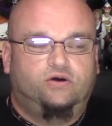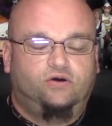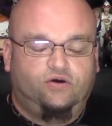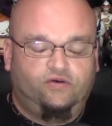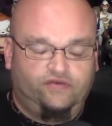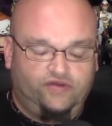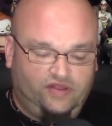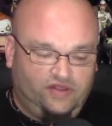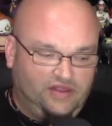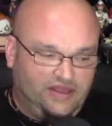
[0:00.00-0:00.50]

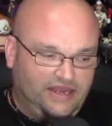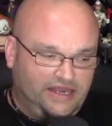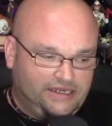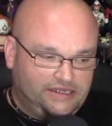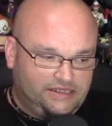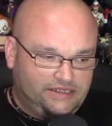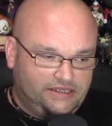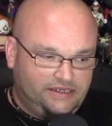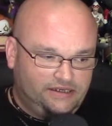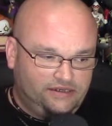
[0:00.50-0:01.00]
over the
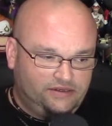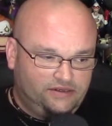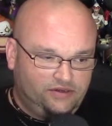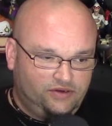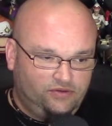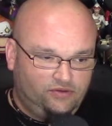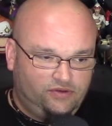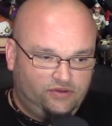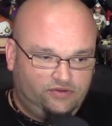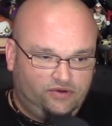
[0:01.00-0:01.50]
last
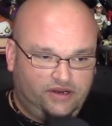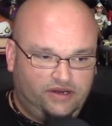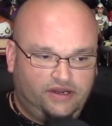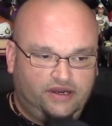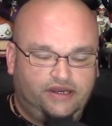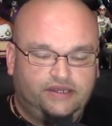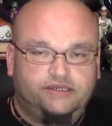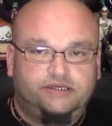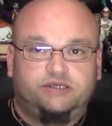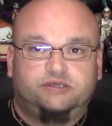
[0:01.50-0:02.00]
two or three
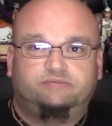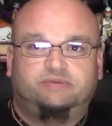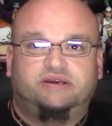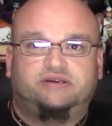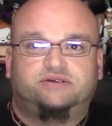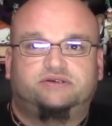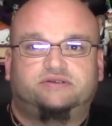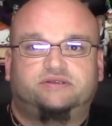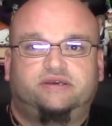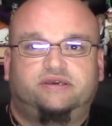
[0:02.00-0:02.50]
nights,
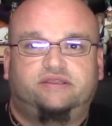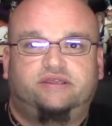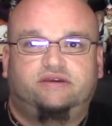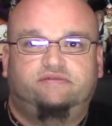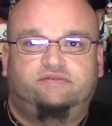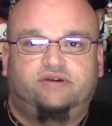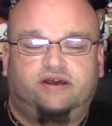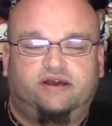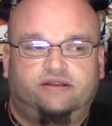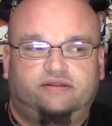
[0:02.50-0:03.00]
especially,
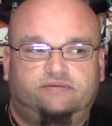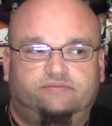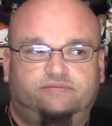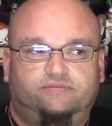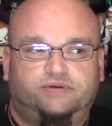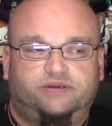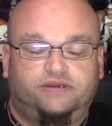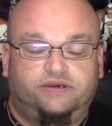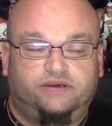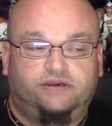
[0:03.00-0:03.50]
they've gotten
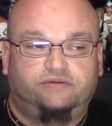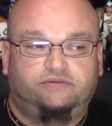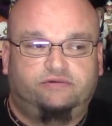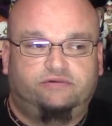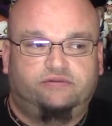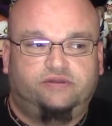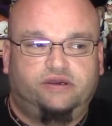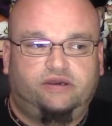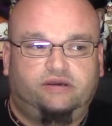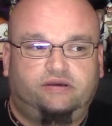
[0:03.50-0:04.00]

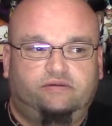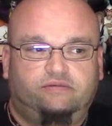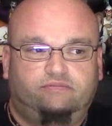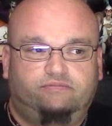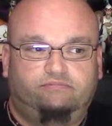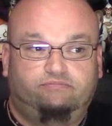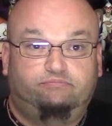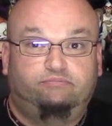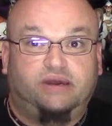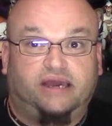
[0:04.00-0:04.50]
particularly
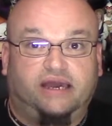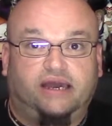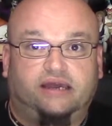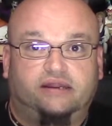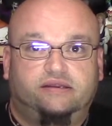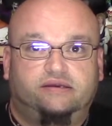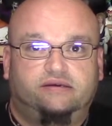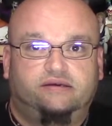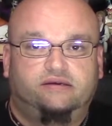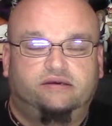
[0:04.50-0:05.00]

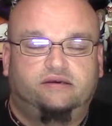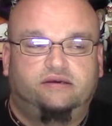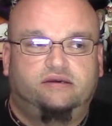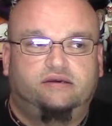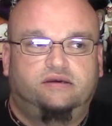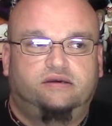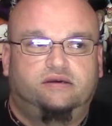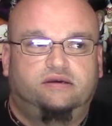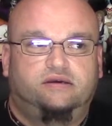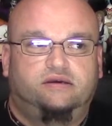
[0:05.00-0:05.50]
bad.
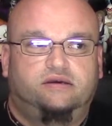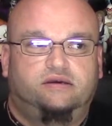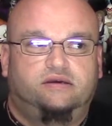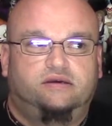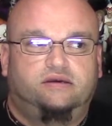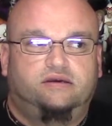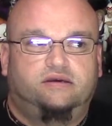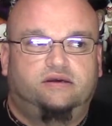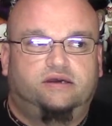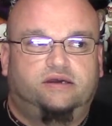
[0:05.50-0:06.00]

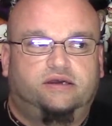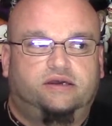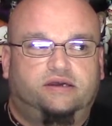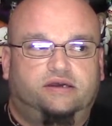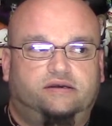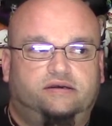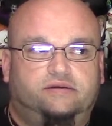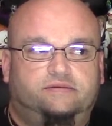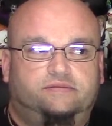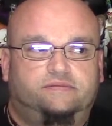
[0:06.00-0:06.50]

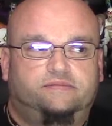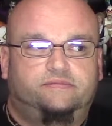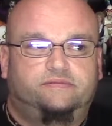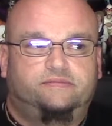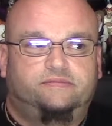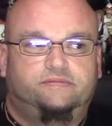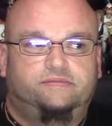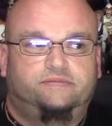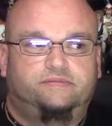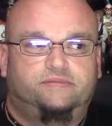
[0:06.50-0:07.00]
Uh,
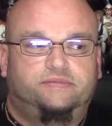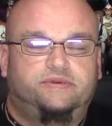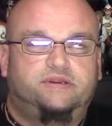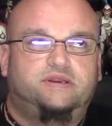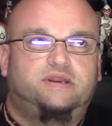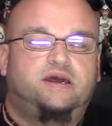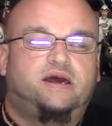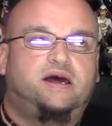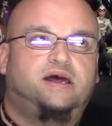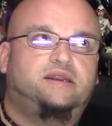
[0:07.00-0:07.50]

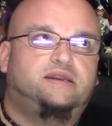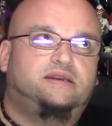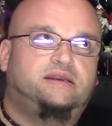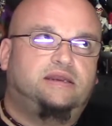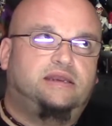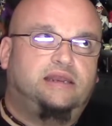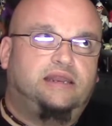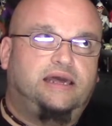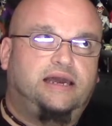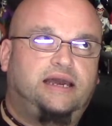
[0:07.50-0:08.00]
not
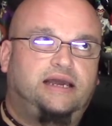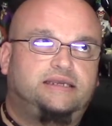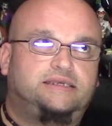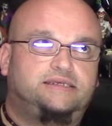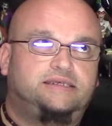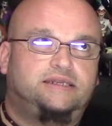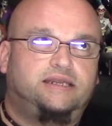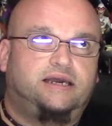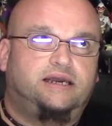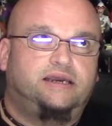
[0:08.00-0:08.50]

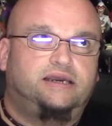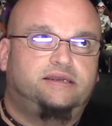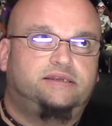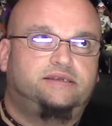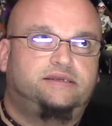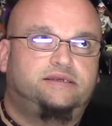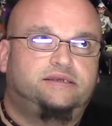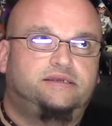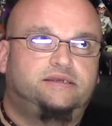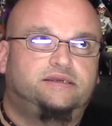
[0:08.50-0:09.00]
last
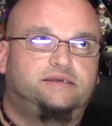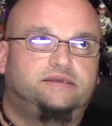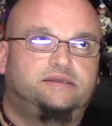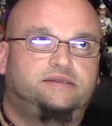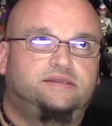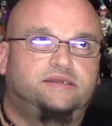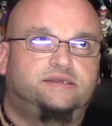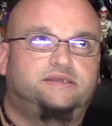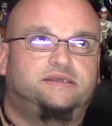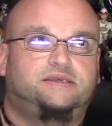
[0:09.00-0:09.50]
night.
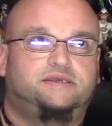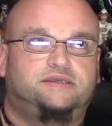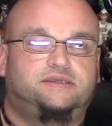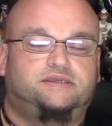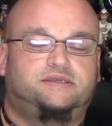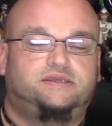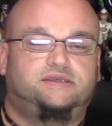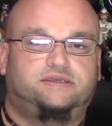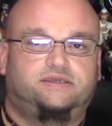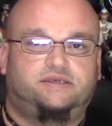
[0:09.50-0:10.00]
This
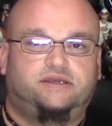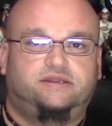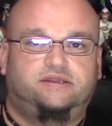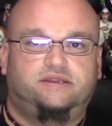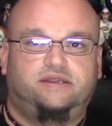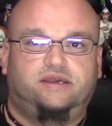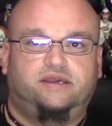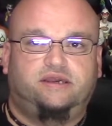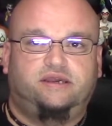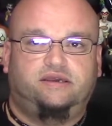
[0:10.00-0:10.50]
is
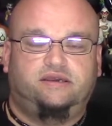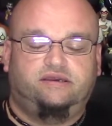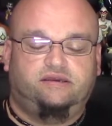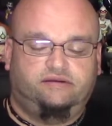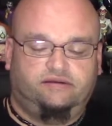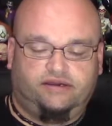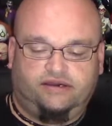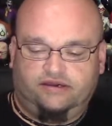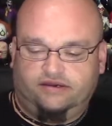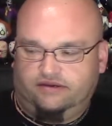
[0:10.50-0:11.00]
Sunday.
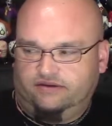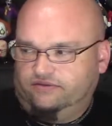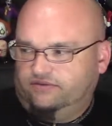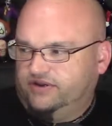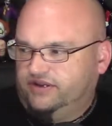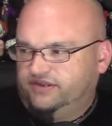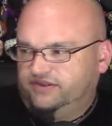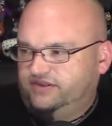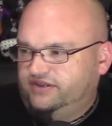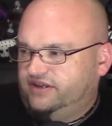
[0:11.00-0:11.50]
Uh,
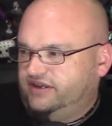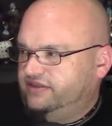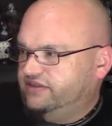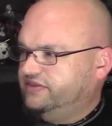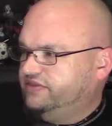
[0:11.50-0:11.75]
what is today?